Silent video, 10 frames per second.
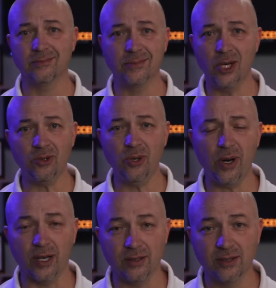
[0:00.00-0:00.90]
don't do
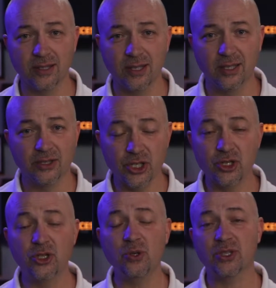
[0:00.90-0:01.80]
it.
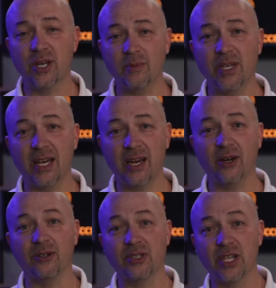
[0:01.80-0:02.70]
Just do something
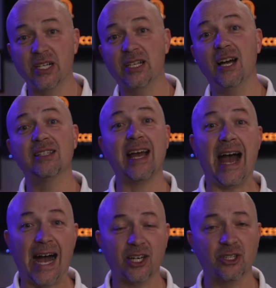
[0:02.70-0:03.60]
else that does
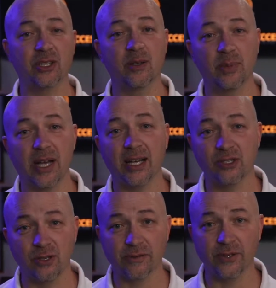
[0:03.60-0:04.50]
actually apply
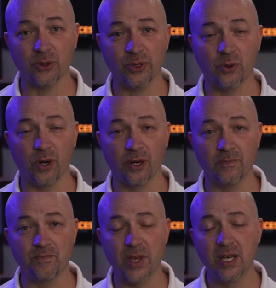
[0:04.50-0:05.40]
to your filter word.
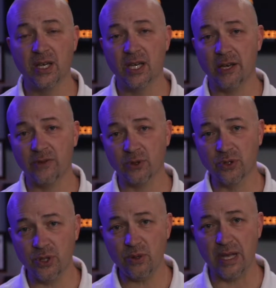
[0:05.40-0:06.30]
If you'll
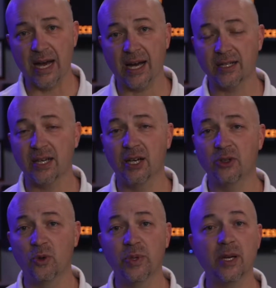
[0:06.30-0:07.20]
do that,
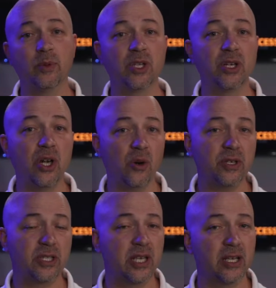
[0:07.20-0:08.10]
you'll be able to
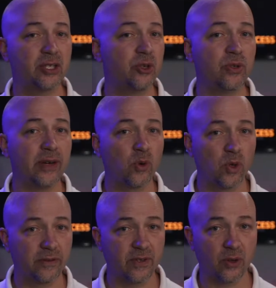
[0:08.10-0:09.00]
notice things that you never
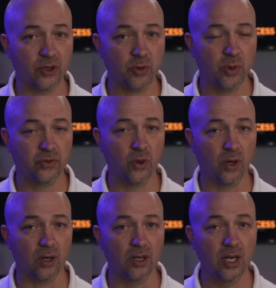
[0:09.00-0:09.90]
would have noticed
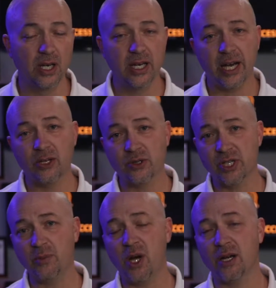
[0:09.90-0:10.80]
before. In your
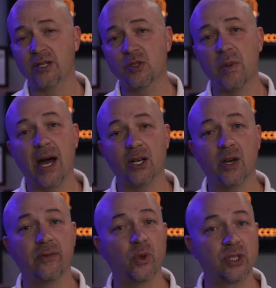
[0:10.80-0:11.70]
subconscious mind, you
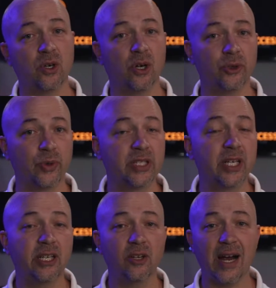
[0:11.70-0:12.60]
have what's called the
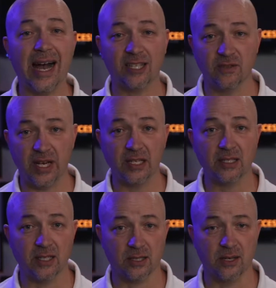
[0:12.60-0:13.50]
reticular activating
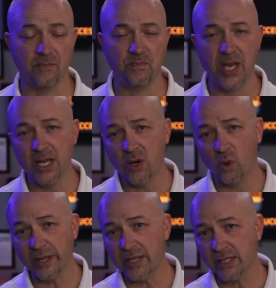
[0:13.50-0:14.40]
system.
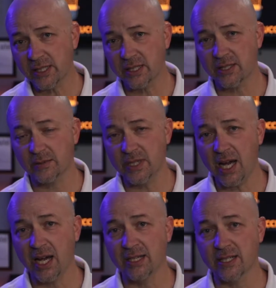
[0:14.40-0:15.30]
What this system
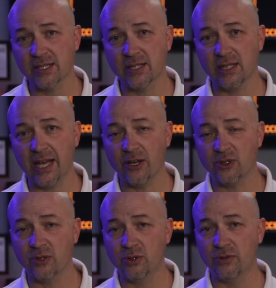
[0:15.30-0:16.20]
does is it
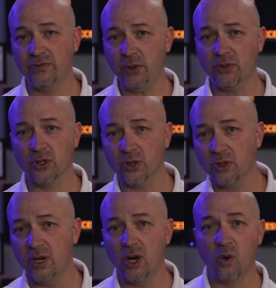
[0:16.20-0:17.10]
allows you to
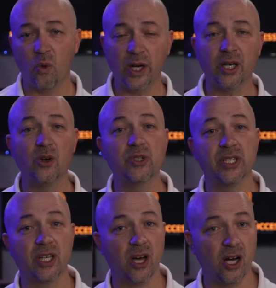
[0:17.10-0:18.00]
filter what goes
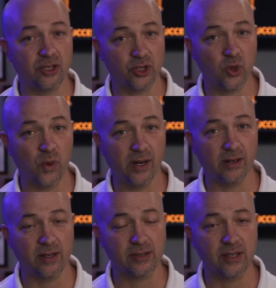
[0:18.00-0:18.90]
into conscious
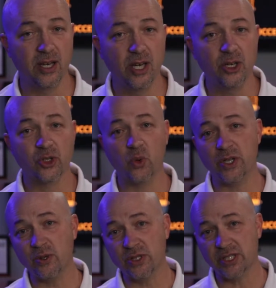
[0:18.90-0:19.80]
awareness. So
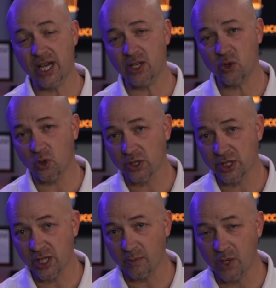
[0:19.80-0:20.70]
when you set your
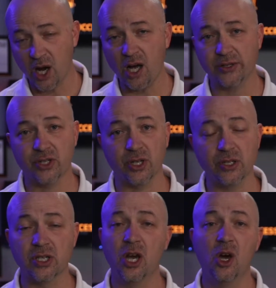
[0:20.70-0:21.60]

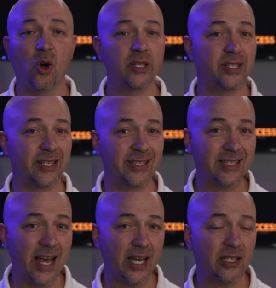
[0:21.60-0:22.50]
subconscious on
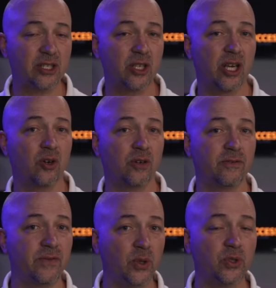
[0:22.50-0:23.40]
success and on
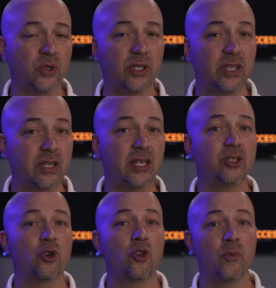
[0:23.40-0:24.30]
filtering the things
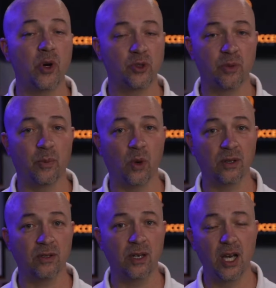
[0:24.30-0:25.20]
that are the most
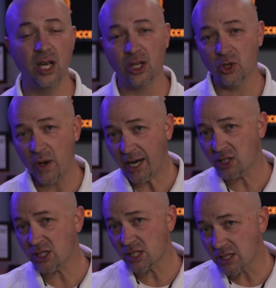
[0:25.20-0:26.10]
important, you
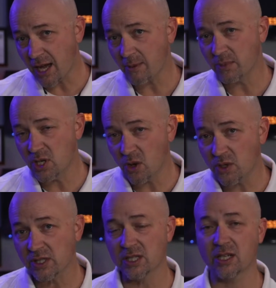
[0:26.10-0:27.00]
actually stop
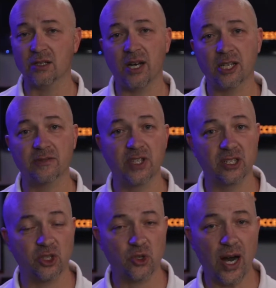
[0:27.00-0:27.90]
noticing a lot of the
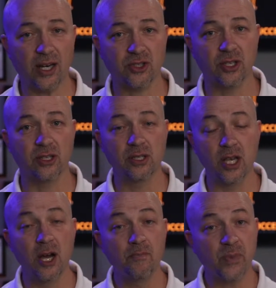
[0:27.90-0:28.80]
distractions,
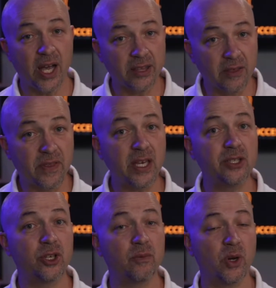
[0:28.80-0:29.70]
and the
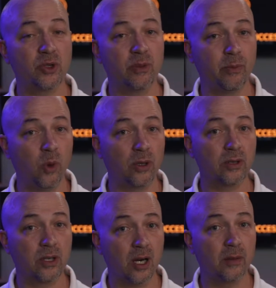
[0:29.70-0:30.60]
things that are most
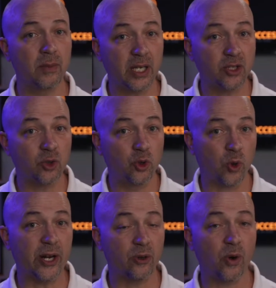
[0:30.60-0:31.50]
important come into
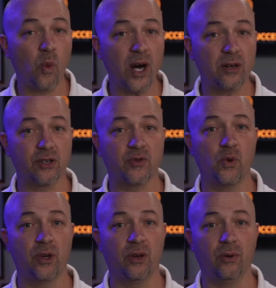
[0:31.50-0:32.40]
greater awareness
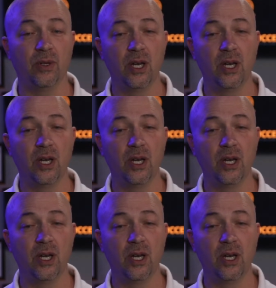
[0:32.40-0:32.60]
for you.